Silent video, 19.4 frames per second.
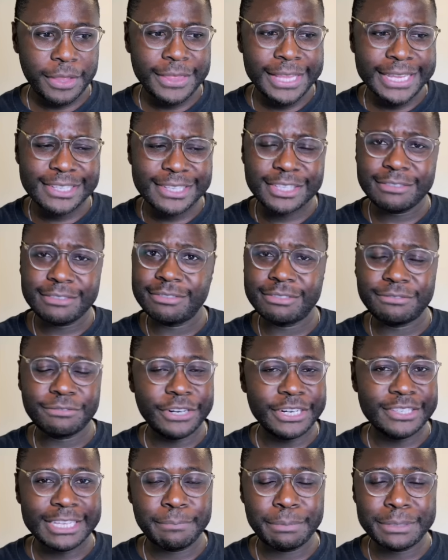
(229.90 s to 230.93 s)
That's, for
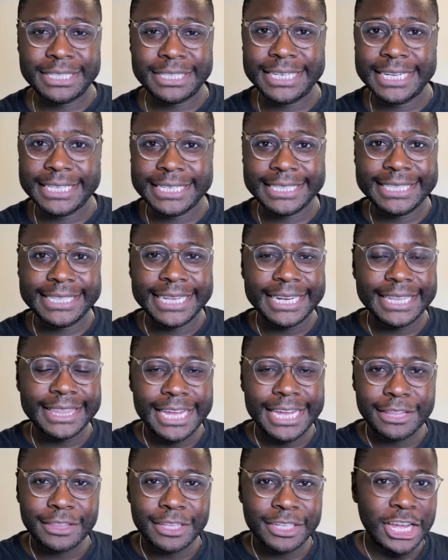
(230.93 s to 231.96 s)
example, taking
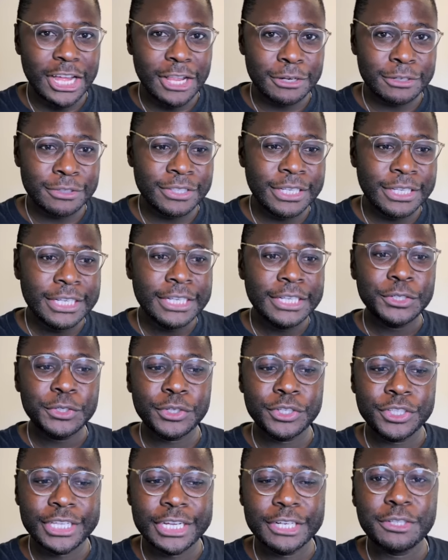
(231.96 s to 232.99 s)
$10,000,
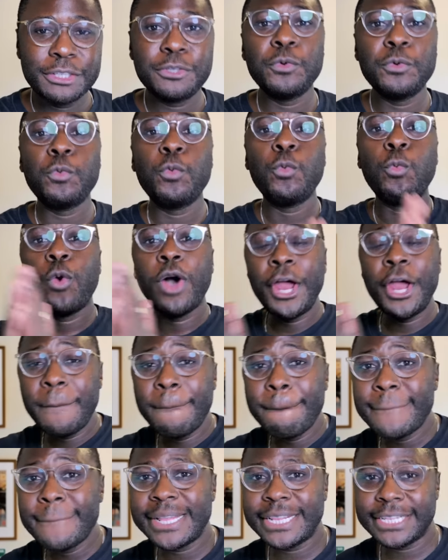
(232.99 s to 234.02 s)
turning that to
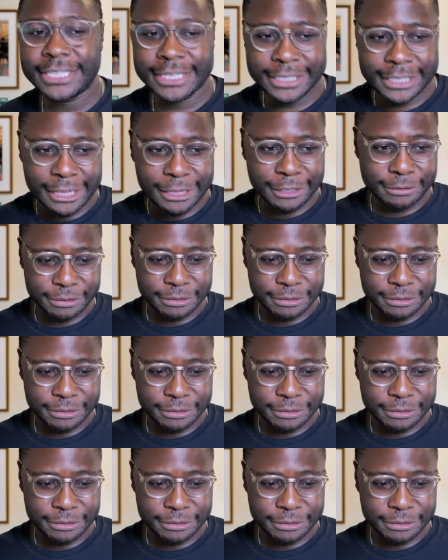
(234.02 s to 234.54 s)
$1 million. Or